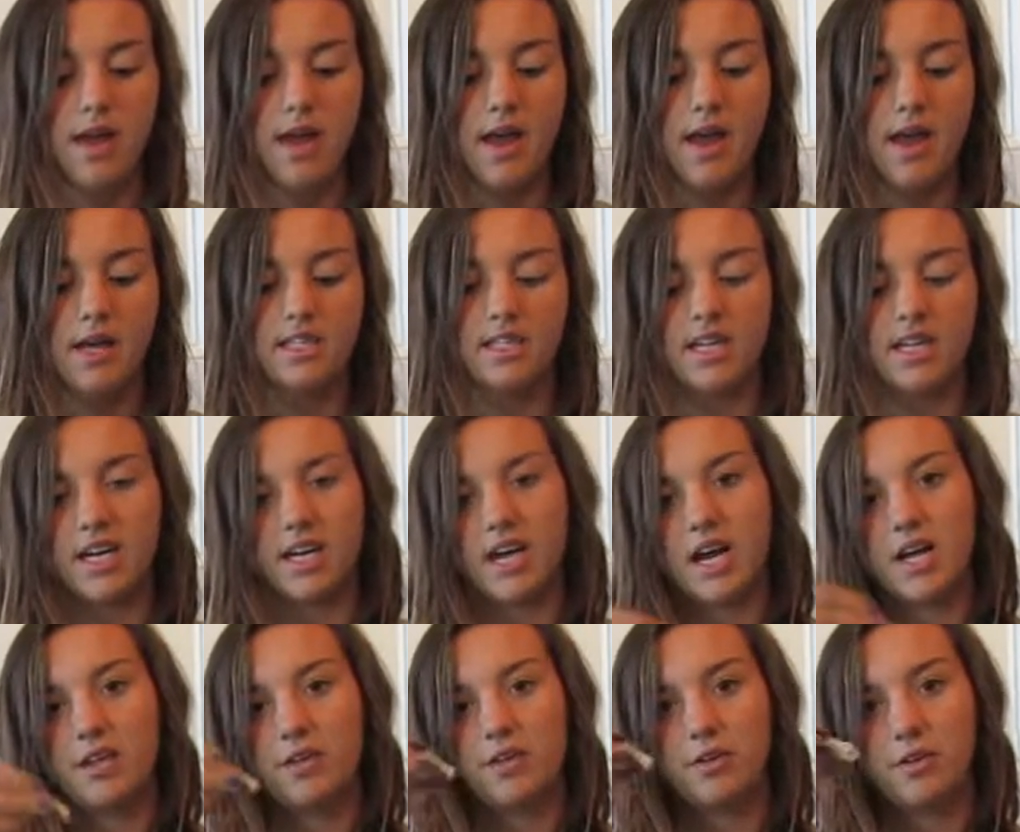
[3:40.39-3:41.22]
And I
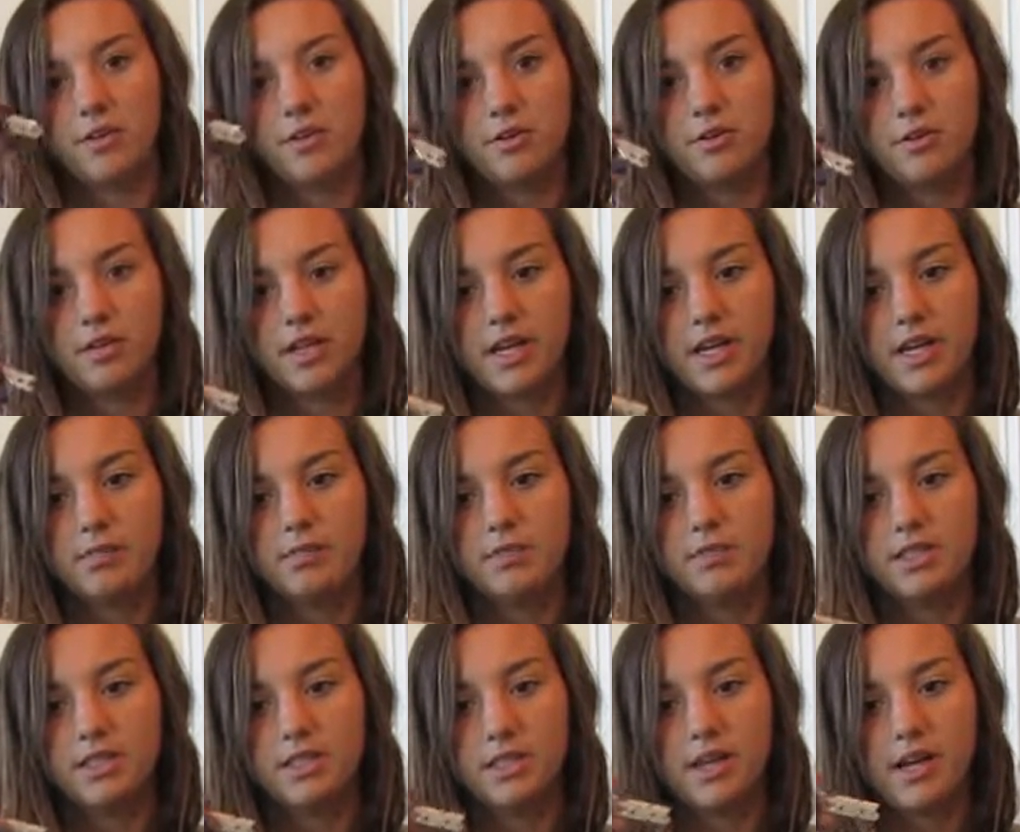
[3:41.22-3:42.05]
got little
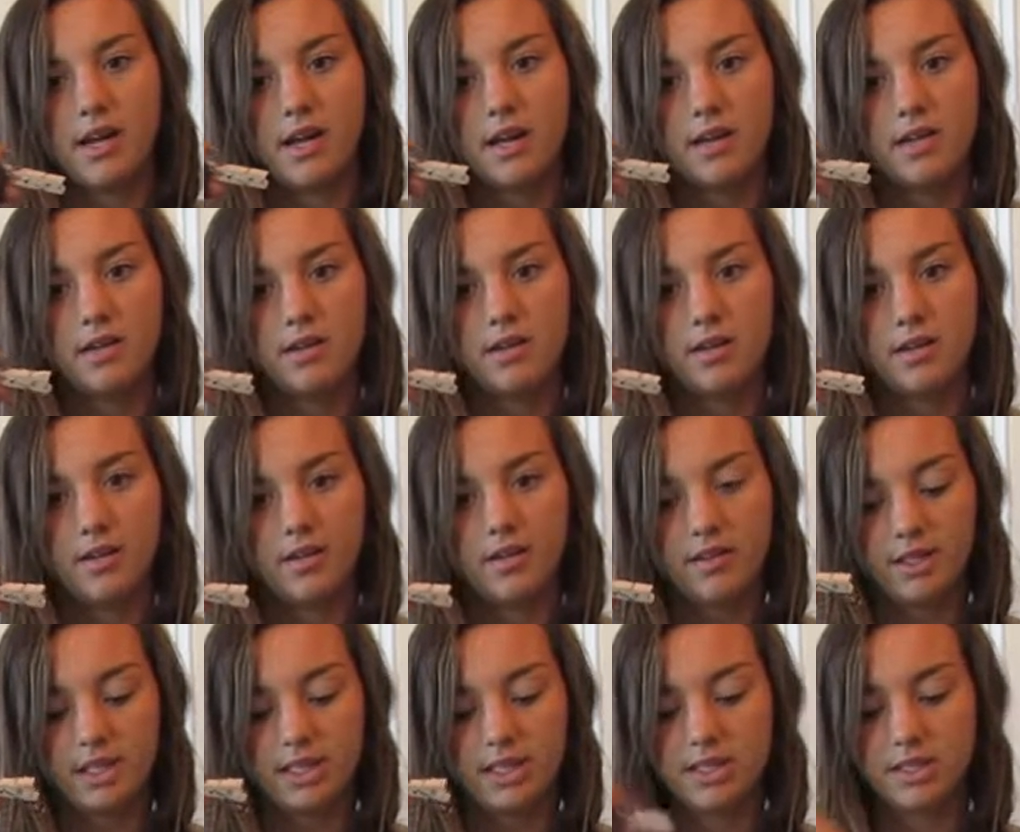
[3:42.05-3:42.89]
clips, and
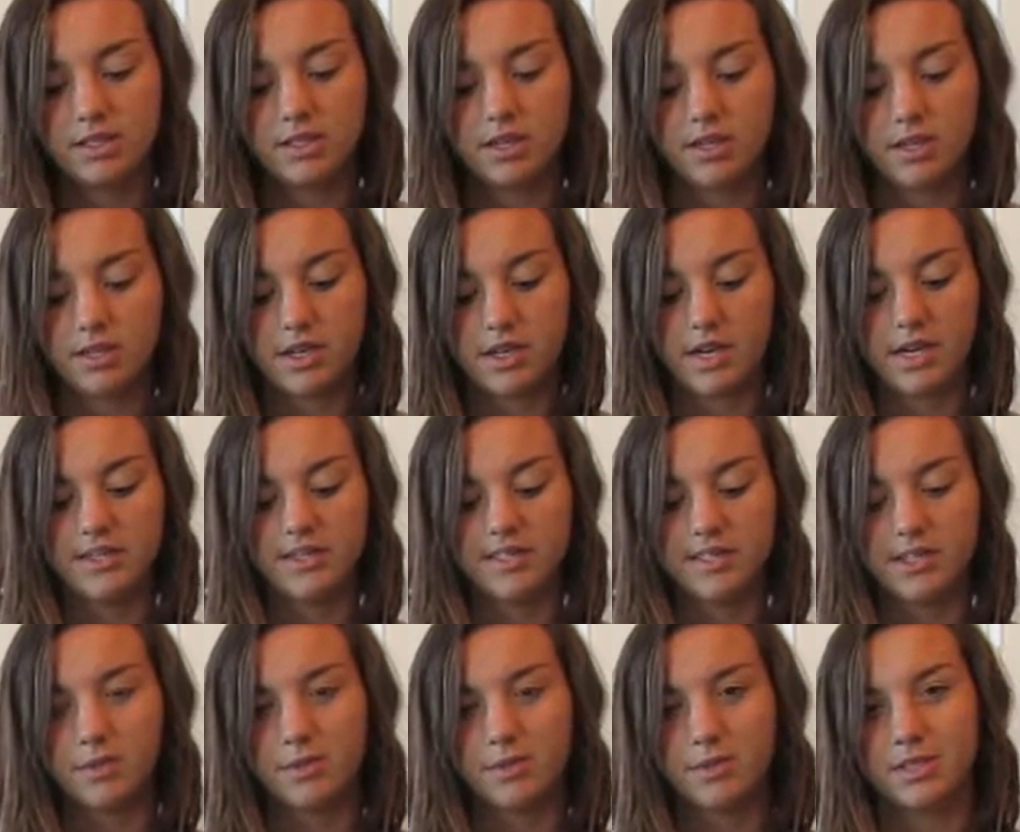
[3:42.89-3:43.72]
these look
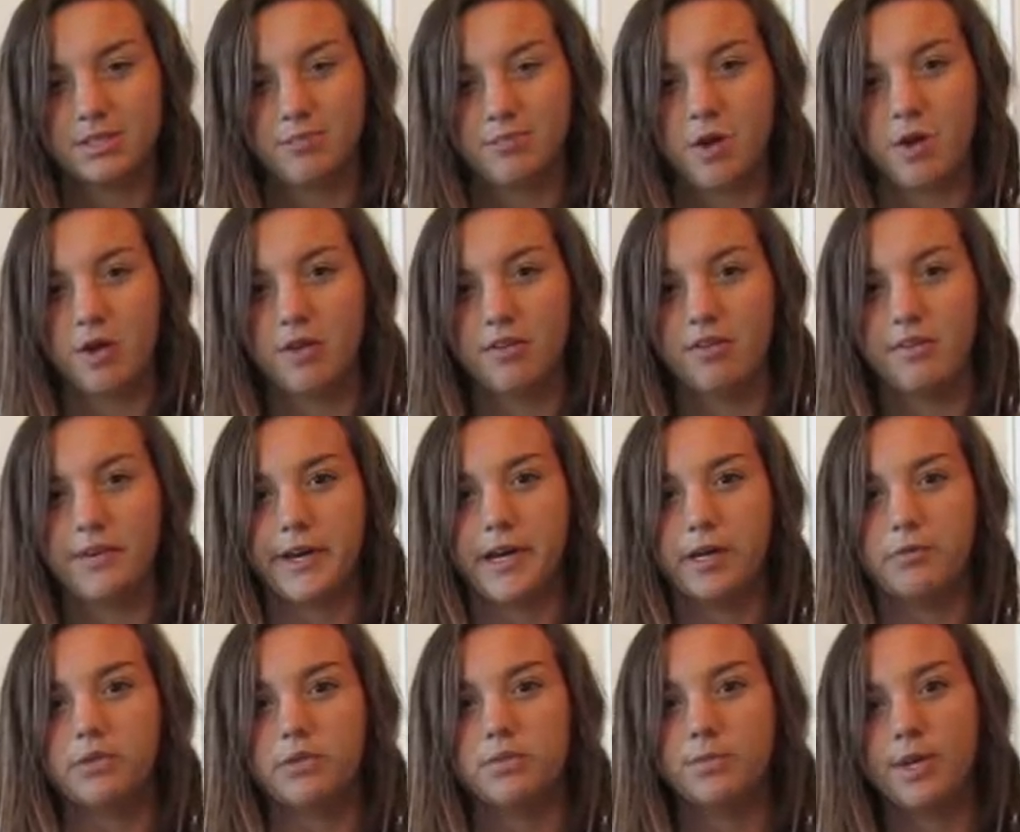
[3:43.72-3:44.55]
nicer with smaller
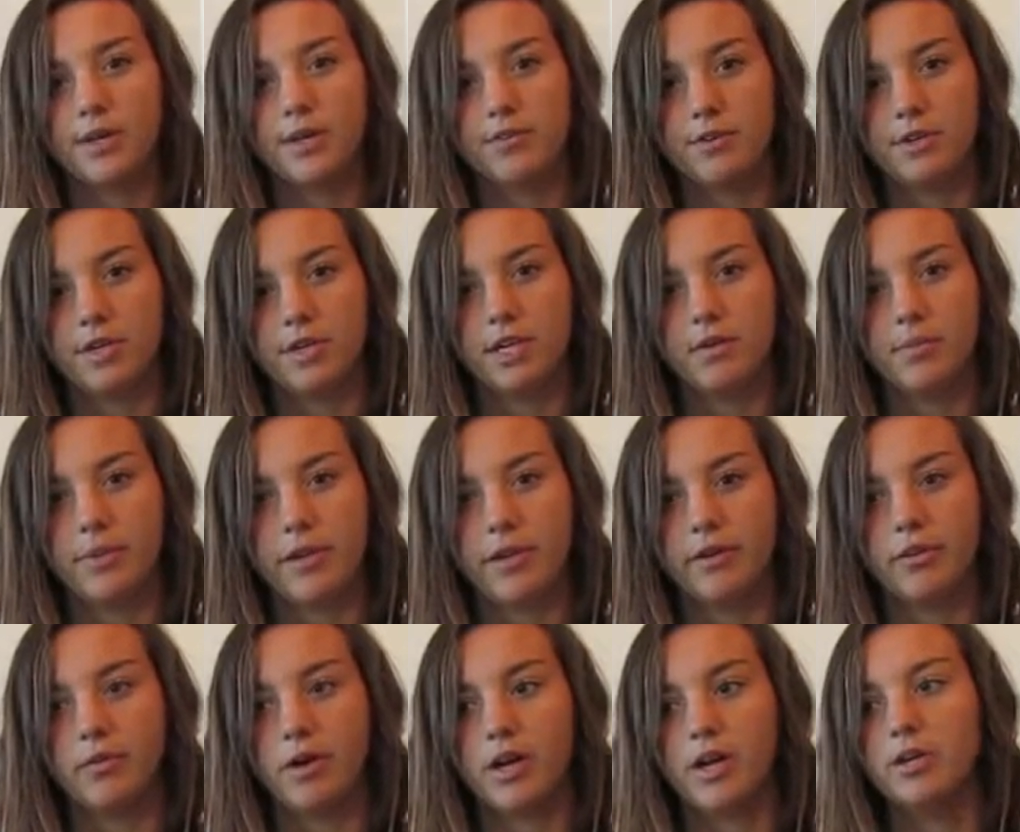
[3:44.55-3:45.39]
frames, but if you get a
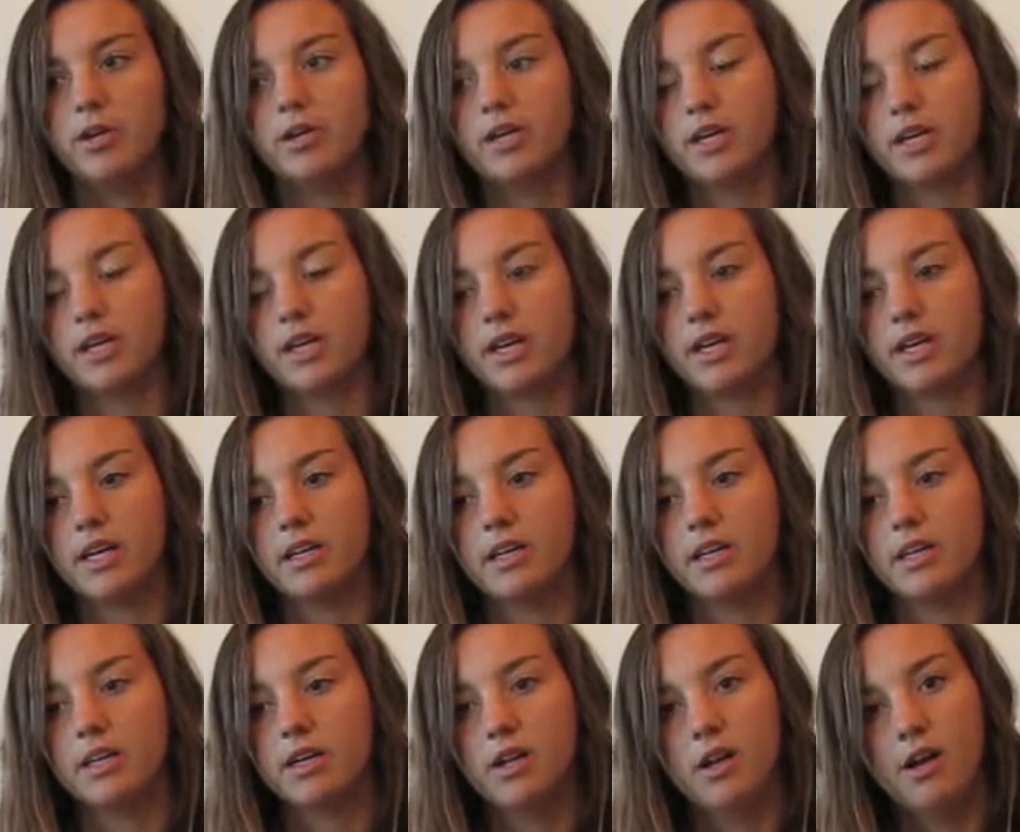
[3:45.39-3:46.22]
big one, you can get
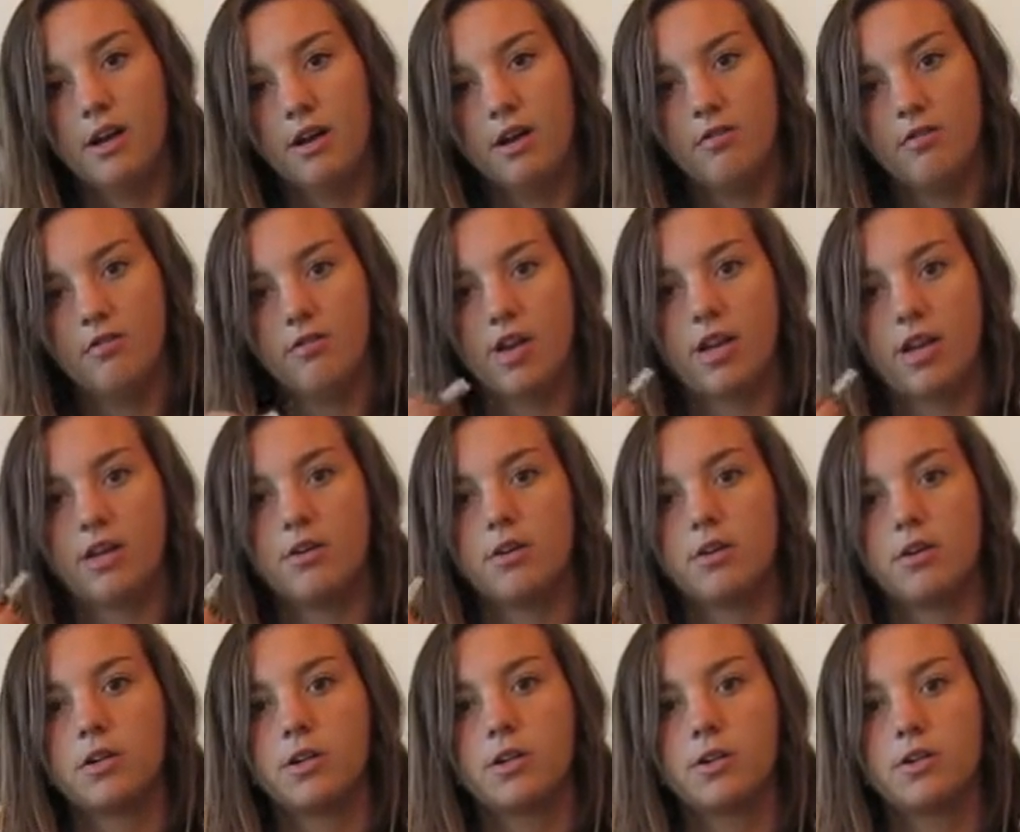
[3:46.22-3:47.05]

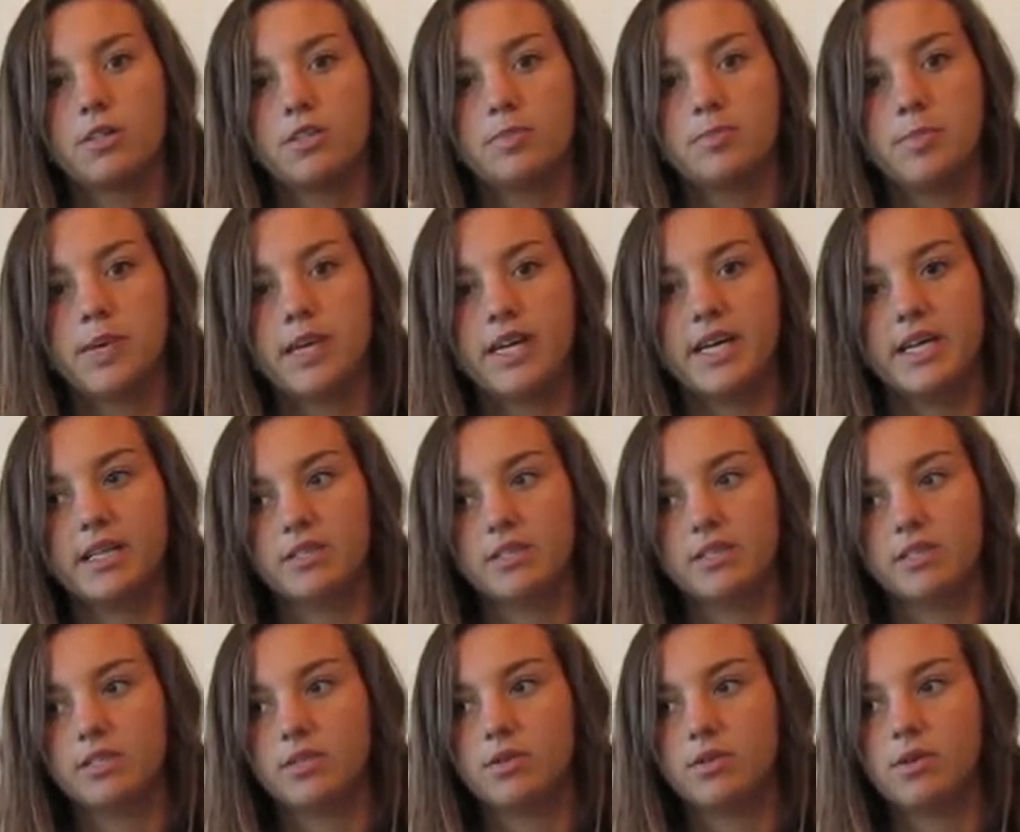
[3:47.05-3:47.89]
regular
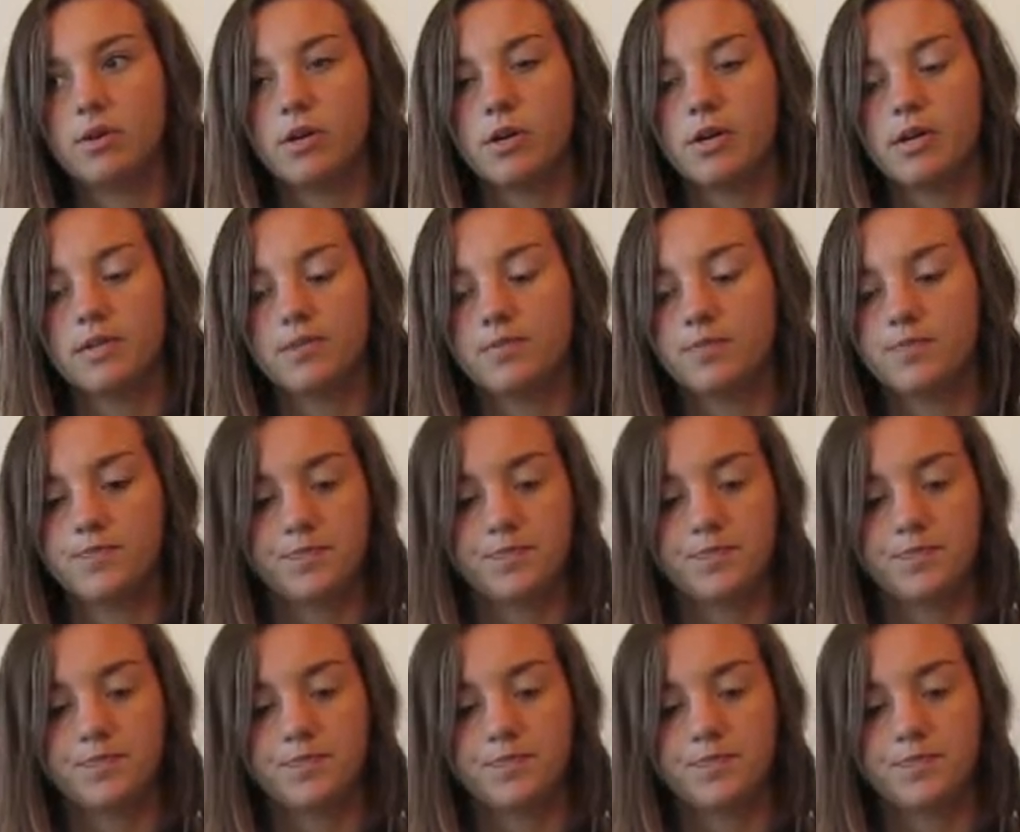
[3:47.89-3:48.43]
clothespins or